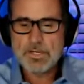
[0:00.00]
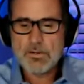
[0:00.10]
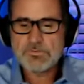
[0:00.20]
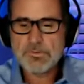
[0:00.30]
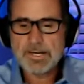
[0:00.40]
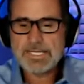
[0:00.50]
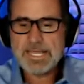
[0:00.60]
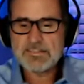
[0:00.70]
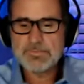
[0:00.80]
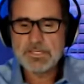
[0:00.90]

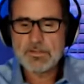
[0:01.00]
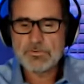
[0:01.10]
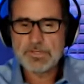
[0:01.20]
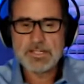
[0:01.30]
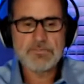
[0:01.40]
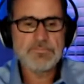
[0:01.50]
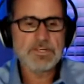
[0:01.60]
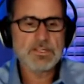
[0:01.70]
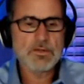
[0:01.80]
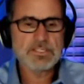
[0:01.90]
Somebody asked me the other day in a
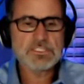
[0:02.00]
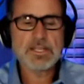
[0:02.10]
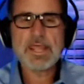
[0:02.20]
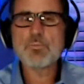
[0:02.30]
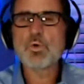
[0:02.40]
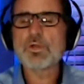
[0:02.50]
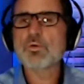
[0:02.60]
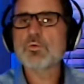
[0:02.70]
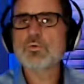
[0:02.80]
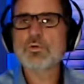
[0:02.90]
video, they said, hey, what,
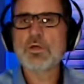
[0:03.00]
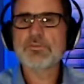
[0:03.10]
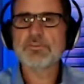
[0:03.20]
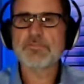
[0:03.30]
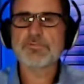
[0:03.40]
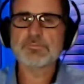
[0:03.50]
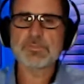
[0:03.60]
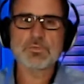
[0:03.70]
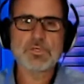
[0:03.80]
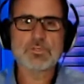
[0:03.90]
the difference
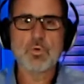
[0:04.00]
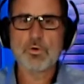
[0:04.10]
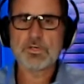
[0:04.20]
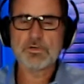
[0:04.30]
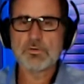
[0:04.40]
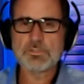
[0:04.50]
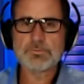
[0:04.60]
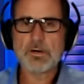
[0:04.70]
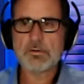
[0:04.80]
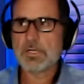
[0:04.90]
between torque and
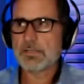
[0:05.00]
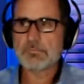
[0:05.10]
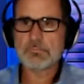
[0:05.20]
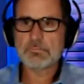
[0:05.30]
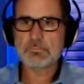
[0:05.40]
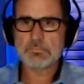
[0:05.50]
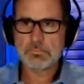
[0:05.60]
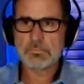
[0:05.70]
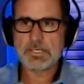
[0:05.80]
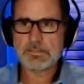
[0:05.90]
horsepower, like
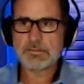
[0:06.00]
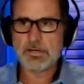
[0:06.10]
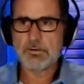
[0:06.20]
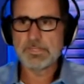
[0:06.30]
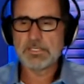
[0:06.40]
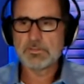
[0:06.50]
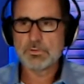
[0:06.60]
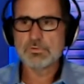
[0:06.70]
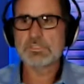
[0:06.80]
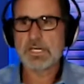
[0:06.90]
tell me in
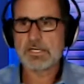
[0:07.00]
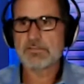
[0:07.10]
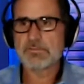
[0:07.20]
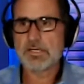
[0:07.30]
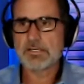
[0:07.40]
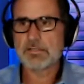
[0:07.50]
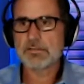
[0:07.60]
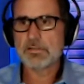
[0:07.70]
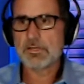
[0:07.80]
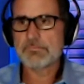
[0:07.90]
2 seconds, like
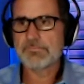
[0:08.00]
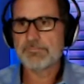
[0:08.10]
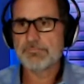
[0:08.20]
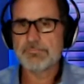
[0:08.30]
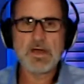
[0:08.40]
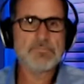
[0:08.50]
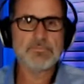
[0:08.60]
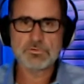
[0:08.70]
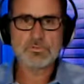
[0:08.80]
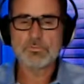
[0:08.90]
I'm 5
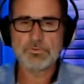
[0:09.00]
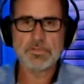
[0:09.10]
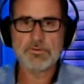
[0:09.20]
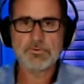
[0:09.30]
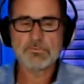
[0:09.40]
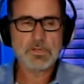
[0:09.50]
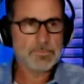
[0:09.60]
years old, the difference.